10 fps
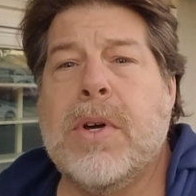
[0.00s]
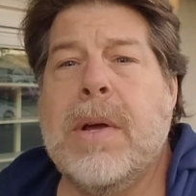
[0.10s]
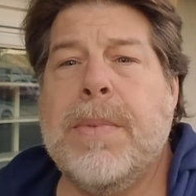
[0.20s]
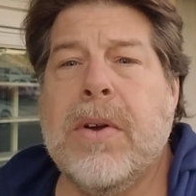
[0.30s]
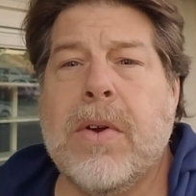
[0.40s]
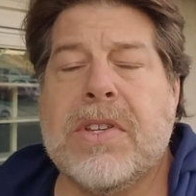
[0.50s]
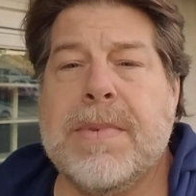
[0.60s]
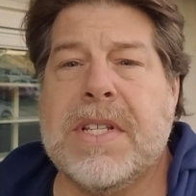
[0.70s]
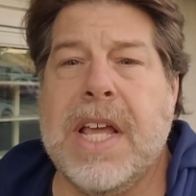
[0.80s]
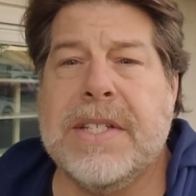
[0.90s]
up your
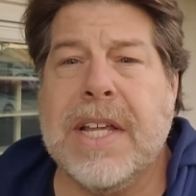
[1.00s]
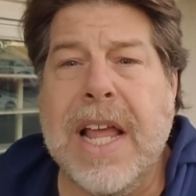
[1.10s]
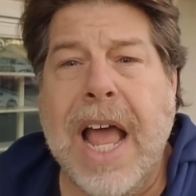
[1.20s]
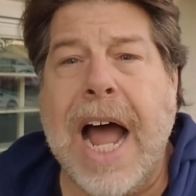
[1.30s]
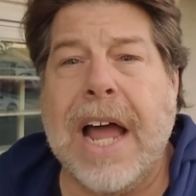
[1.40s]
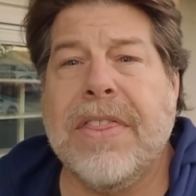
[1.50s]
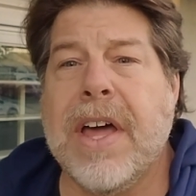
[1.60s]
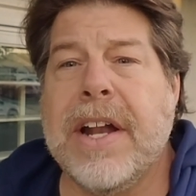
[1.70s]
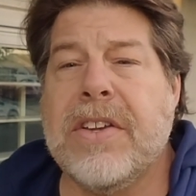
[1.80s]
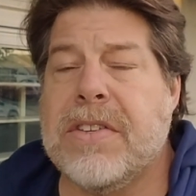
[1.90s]
Christmas lights, I
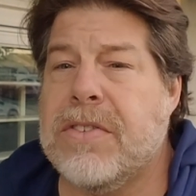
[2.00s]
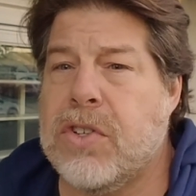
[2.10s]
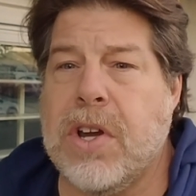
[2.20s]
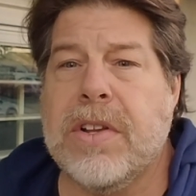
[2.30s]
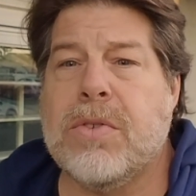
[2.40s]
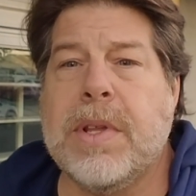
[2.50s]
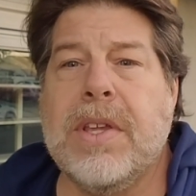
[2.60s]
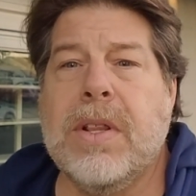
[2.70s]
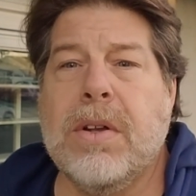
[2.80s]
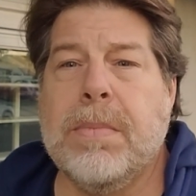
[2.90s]
thought I'd just share this with
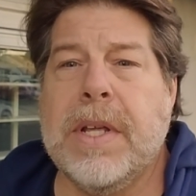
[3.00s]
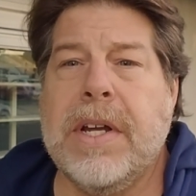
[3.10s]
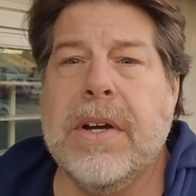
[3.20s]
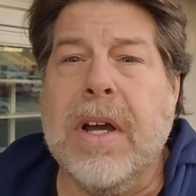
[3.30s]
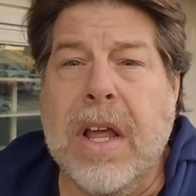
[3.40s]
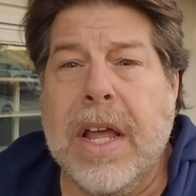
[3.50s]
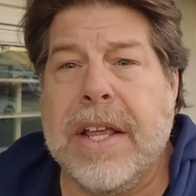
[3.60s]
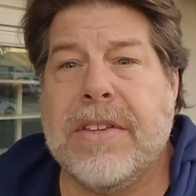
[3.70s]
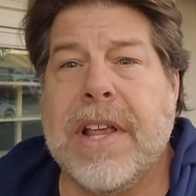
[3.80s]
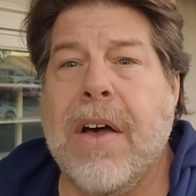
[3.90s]
you a little bit here.
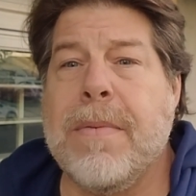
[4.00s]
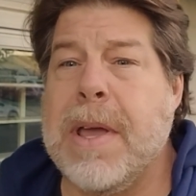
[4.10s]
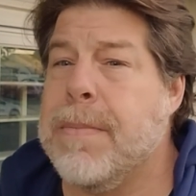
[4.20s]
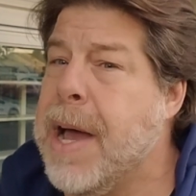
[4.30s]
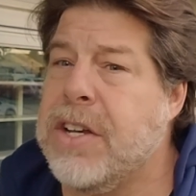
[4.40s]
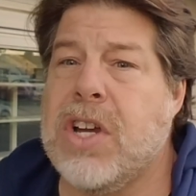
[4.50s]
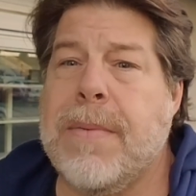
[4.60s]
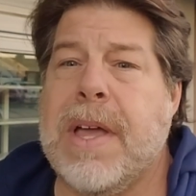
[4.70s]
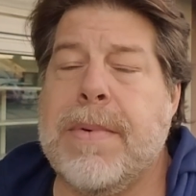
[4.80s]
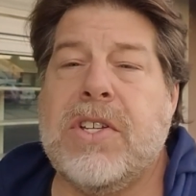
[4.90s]
This is how I made my
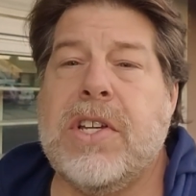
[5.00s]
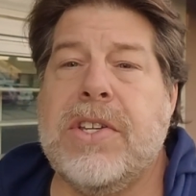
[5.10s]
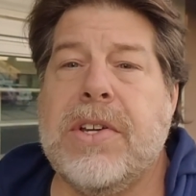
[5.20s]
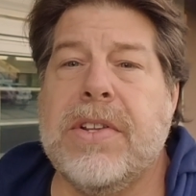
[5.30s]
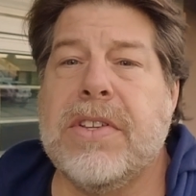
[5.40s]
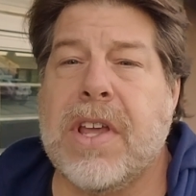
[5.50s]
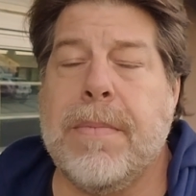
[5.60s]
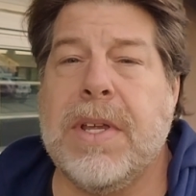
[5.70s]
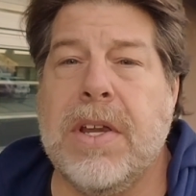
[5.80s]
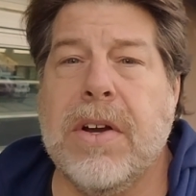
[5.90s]
job that much easier this
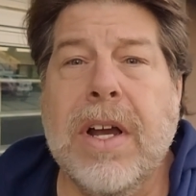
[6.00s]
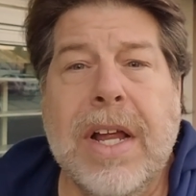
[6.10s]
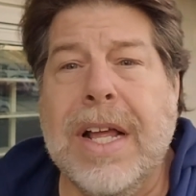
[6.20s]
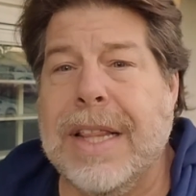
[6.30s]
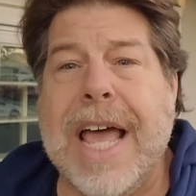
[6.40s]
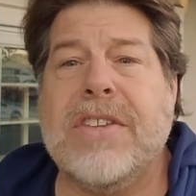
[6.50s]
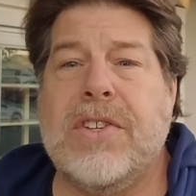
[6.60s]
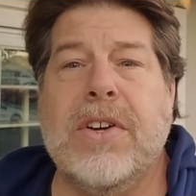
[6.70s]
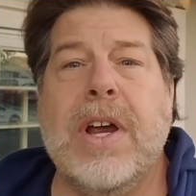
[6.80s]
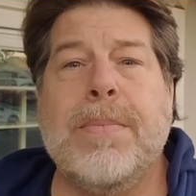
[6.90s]
coming year. Last
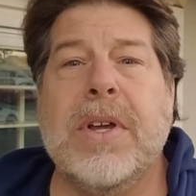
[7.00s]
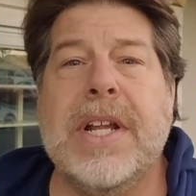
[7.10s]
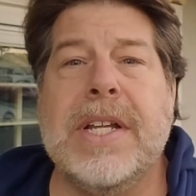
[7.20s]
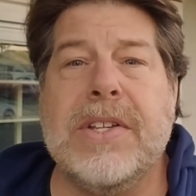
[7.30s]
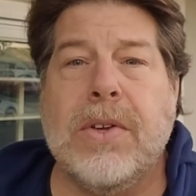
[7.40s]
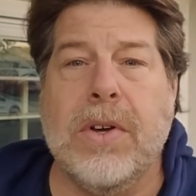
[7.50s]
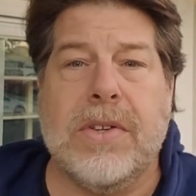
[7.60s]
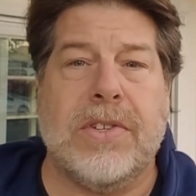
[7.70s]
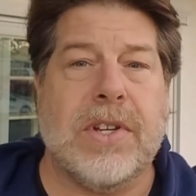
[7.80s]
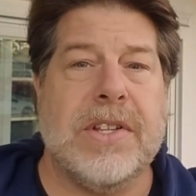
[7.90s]
year I put in these hooks
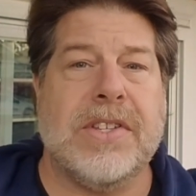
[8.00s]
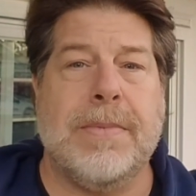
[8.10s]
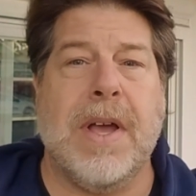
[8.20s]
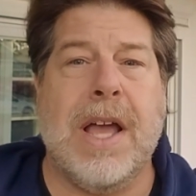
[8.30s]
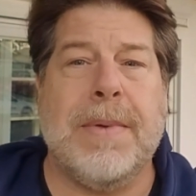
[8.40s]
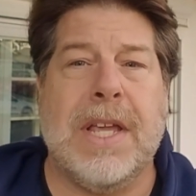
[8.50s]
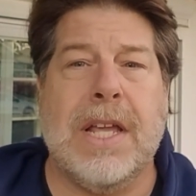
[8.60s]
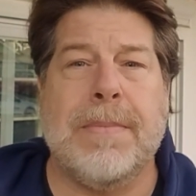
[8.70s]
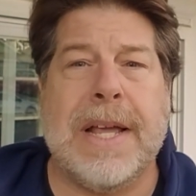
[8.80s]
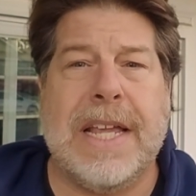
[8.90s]
that you can see behind me
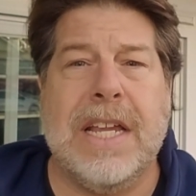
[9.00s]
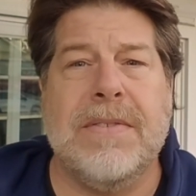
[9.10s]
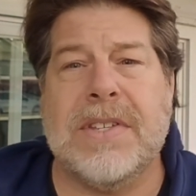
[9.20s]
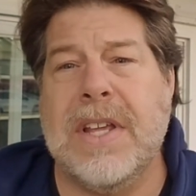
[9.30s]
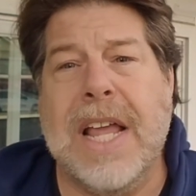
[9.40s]
in my eaves.